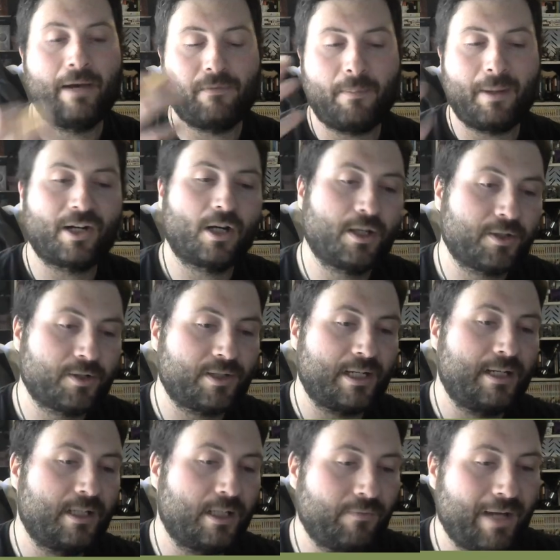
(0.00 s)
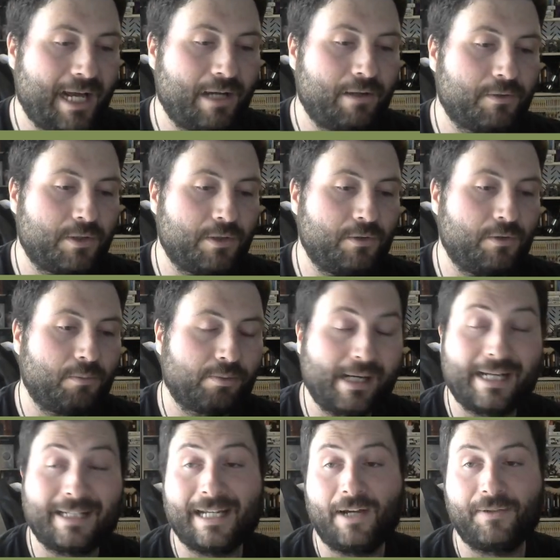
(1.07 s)
better understanding of how to
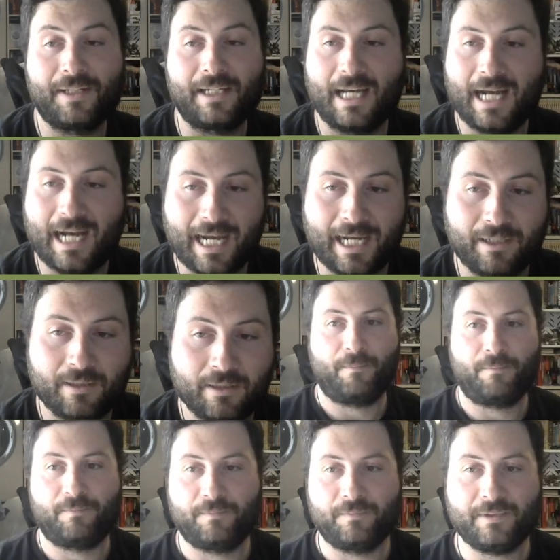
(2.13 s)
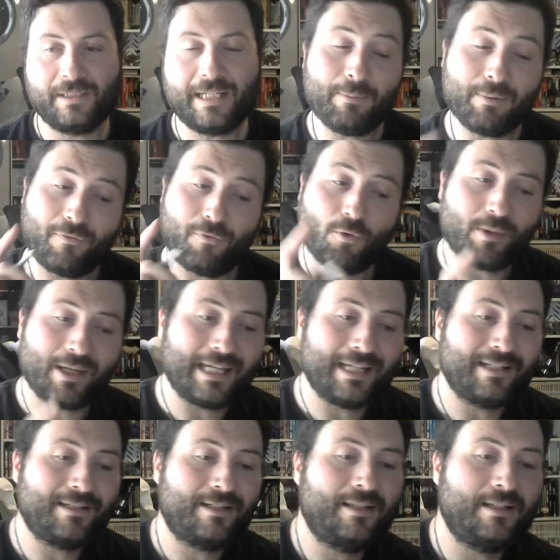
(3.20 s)
break down the eye. Now, before we get
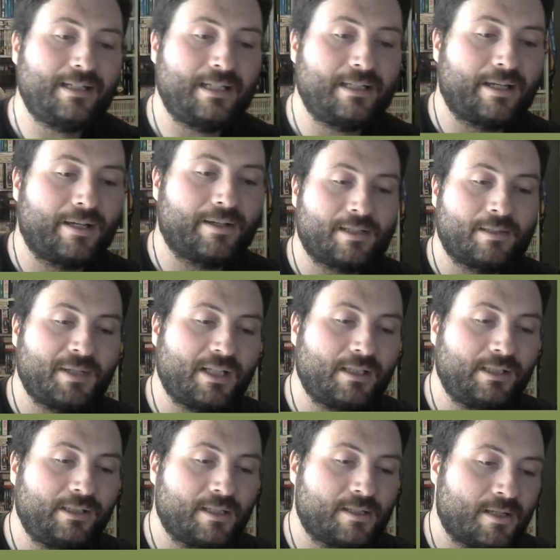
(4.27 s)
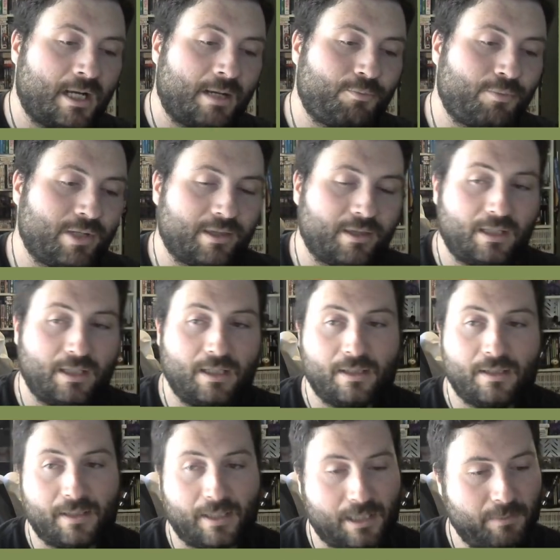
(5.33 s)
into the details, clean this up with the
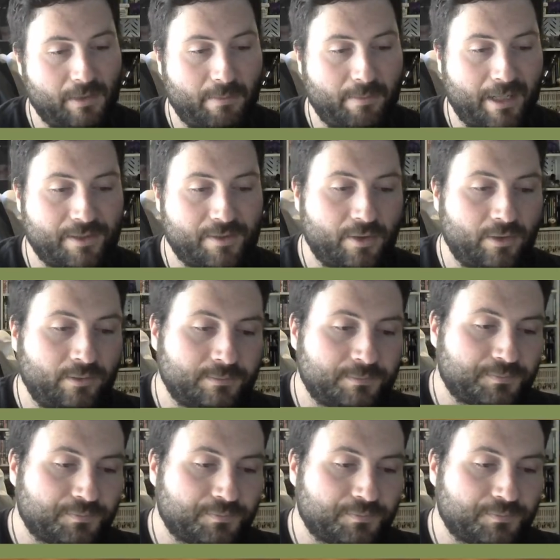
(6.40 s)
6B pencil.